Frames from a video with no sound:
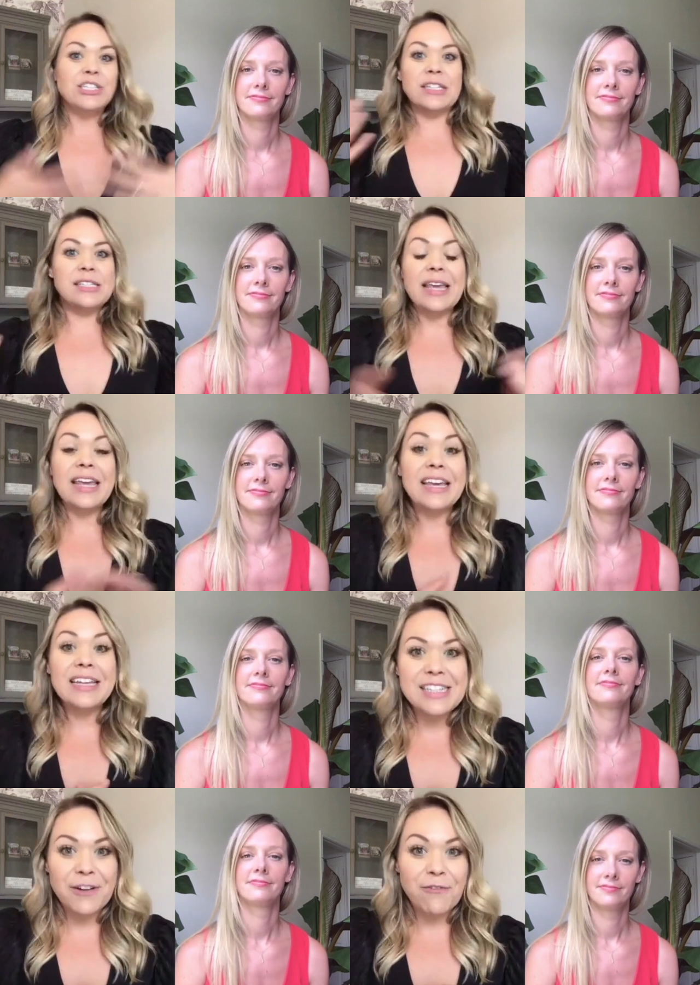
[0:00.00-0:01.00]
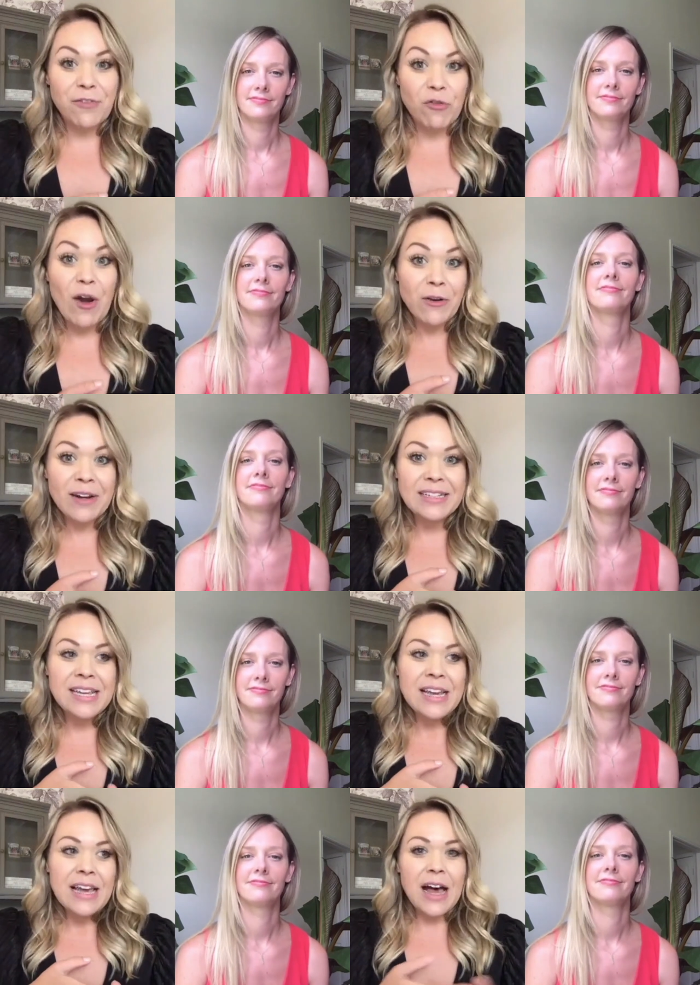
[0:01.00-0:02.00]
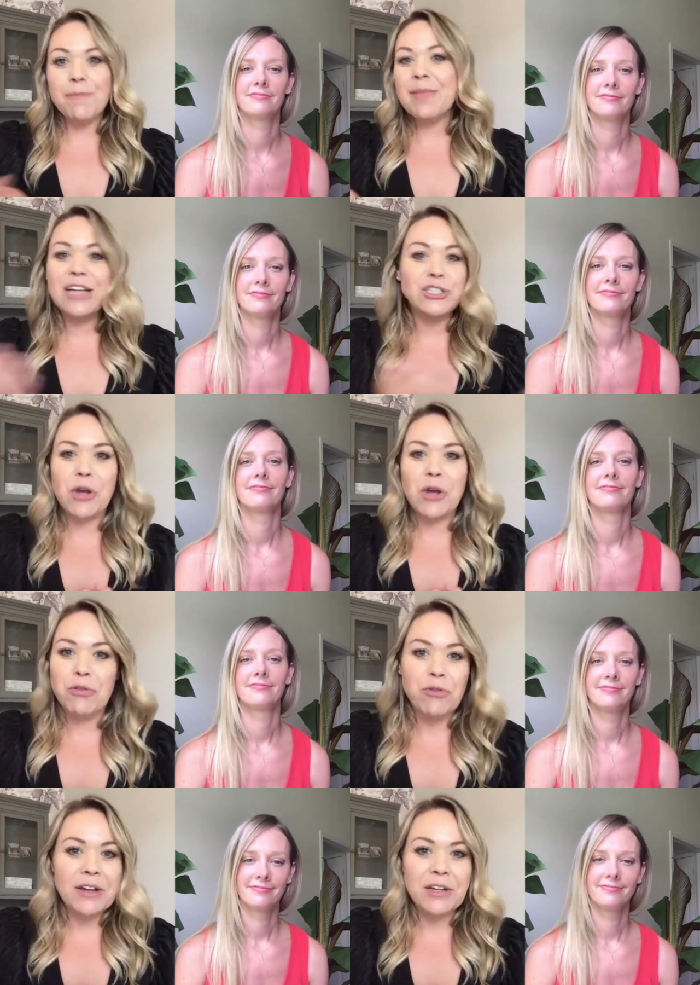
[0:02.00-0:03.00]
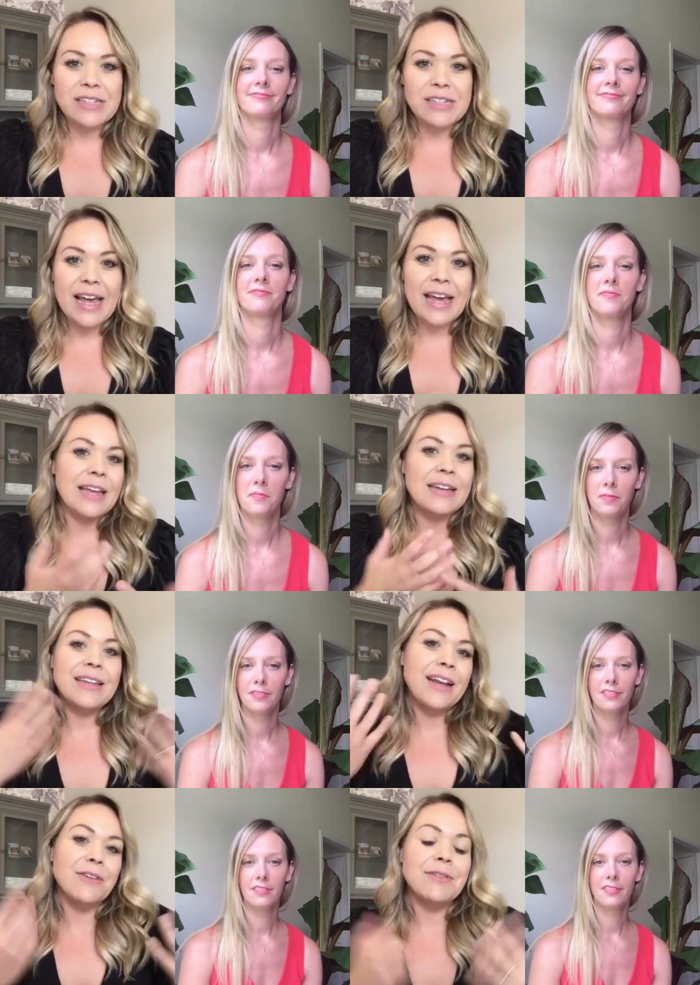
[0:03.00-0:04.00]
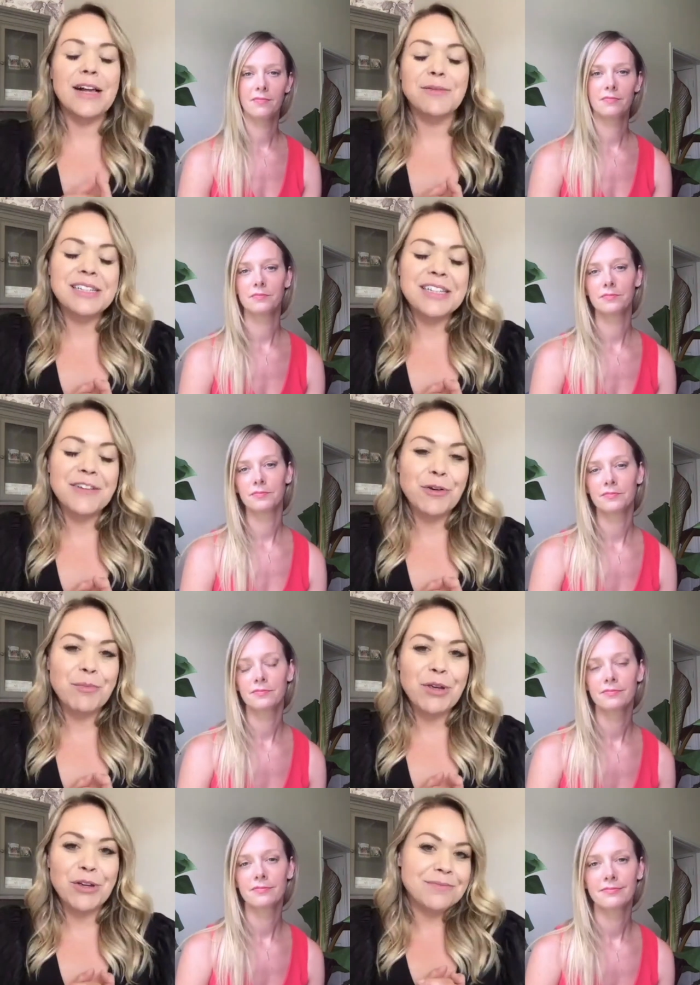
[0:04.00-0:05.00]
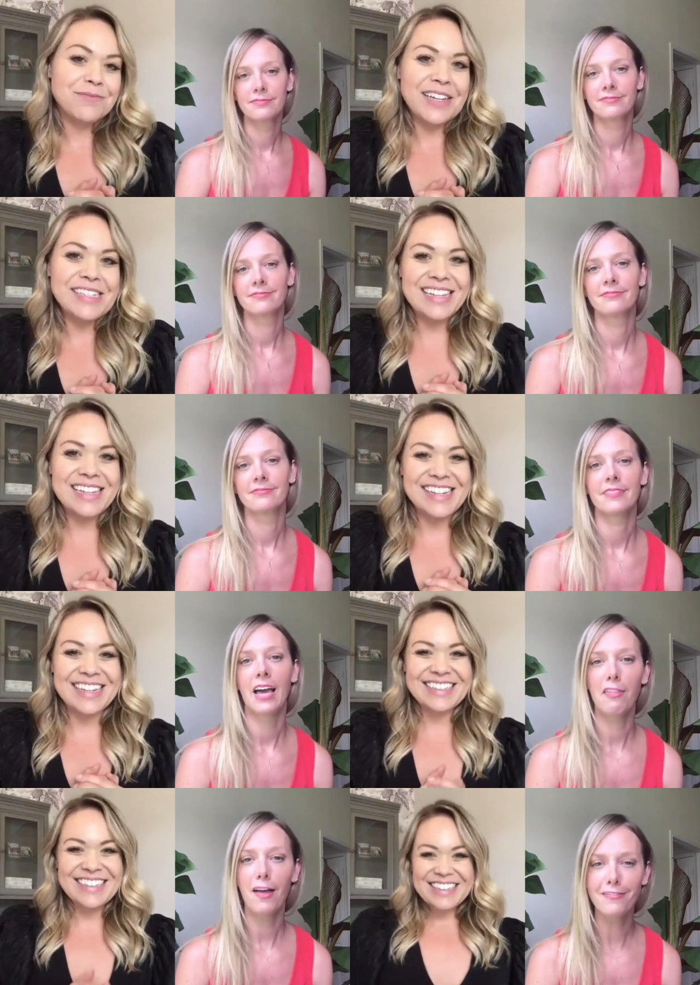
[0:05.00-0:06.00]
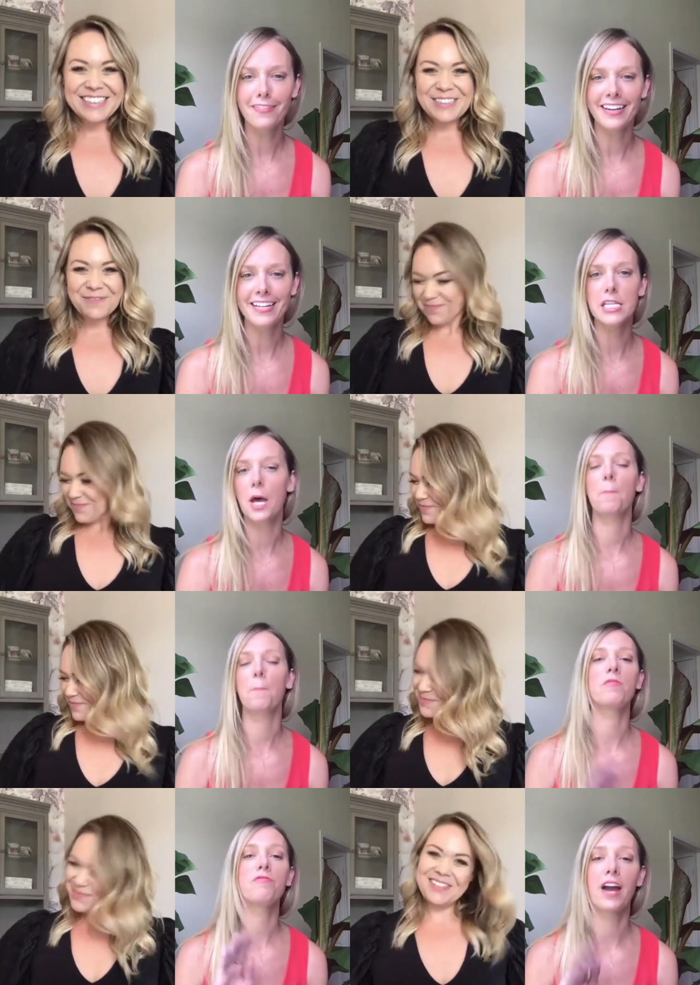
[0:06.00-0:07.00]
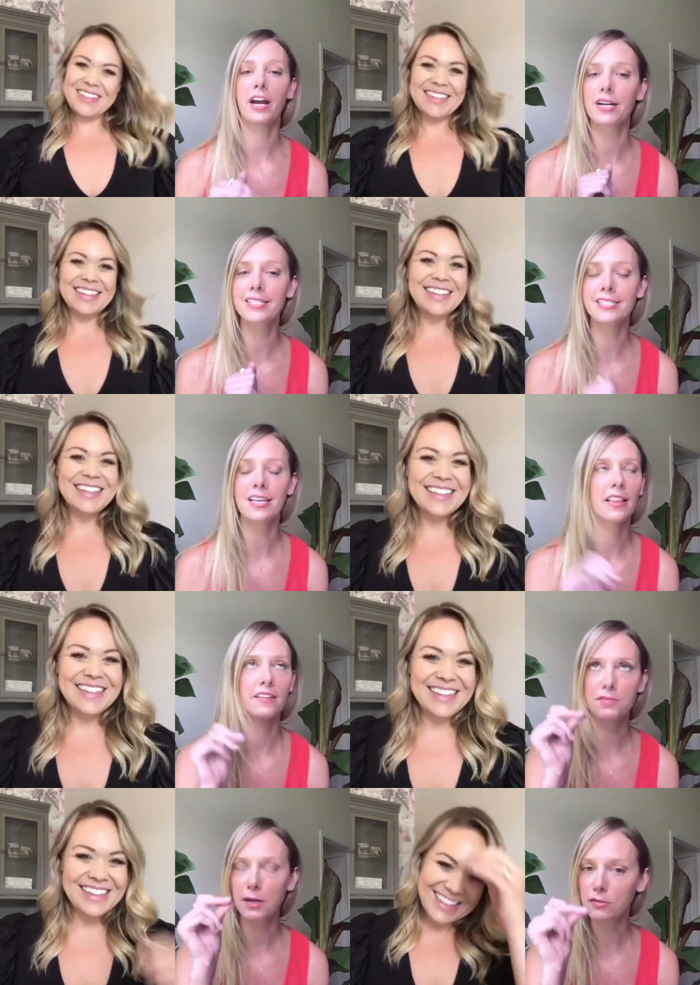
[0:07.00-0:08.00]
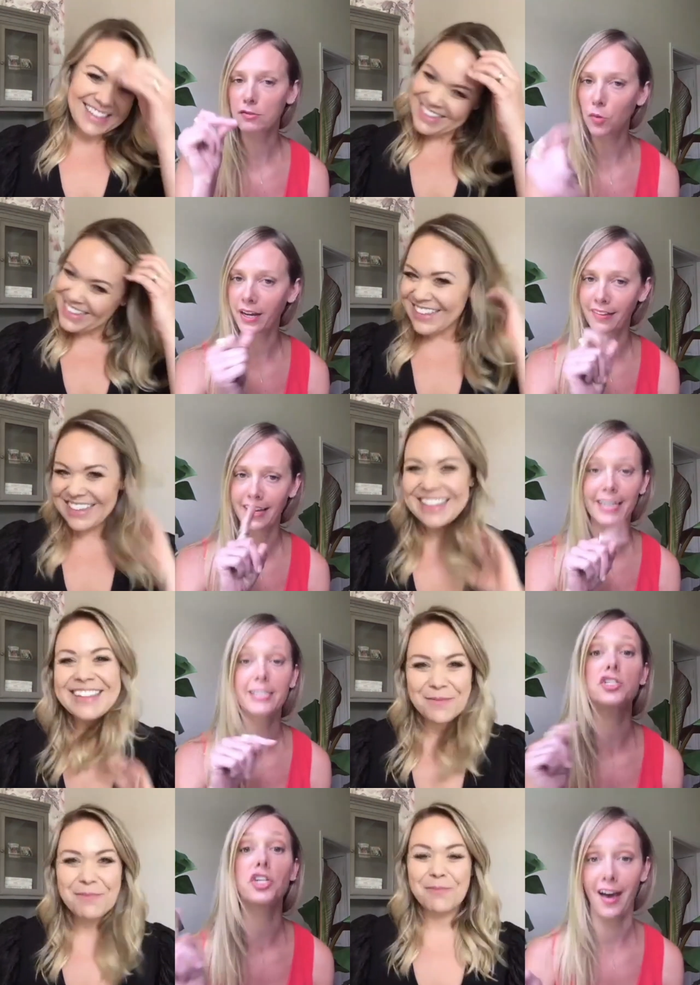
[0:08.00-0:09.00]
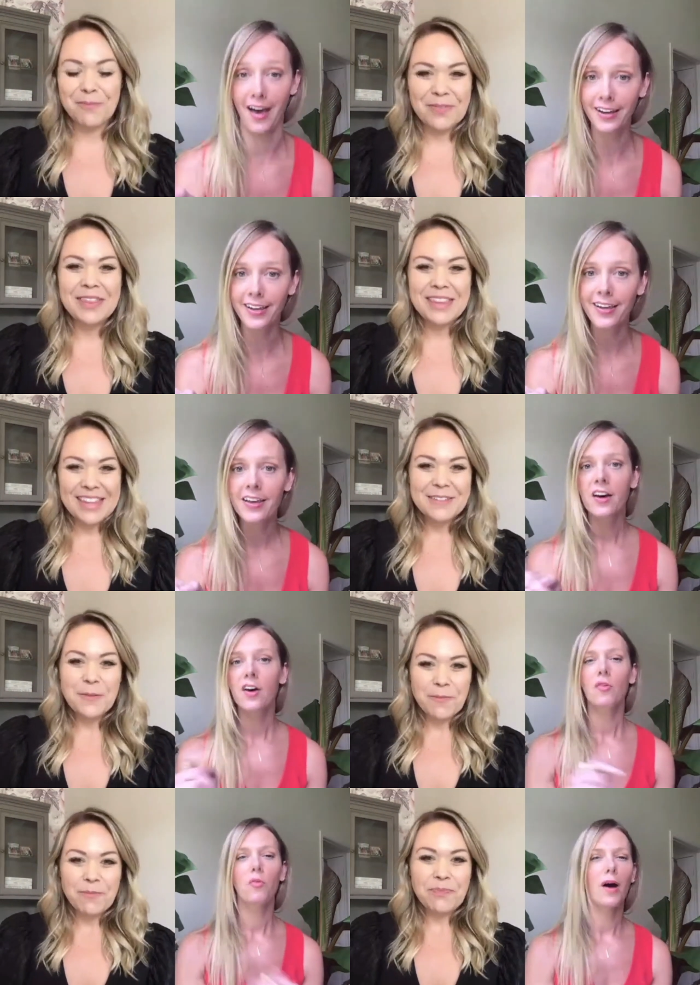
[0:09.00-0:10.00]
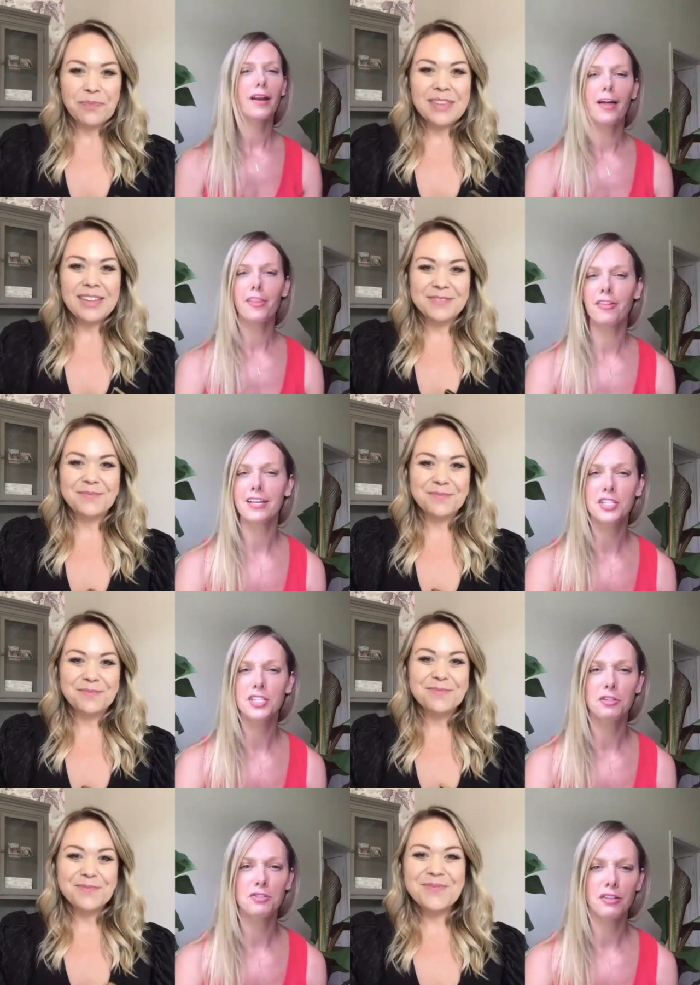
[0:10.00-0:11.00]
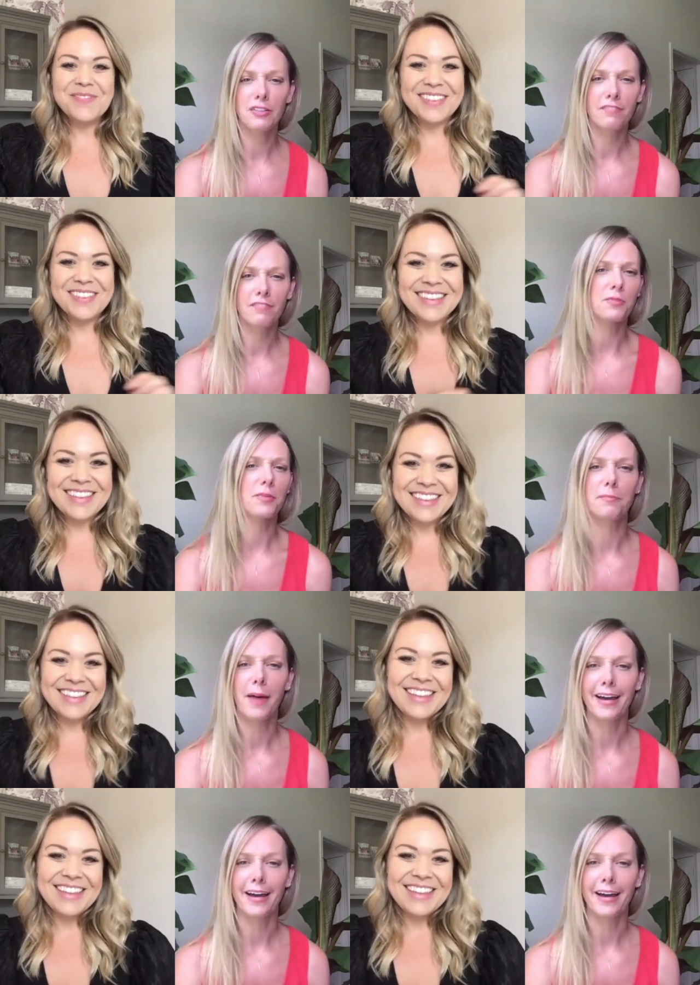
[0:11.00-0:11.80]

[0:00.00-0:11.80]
Speaker 1: just hints of fragrance um, as you go throughout your day and, you know, helps to lift your mood. Fantastic. I
Speaker 2: love it. So, fragrance lifts mood quickly, check. What other things do you do to lift your mood,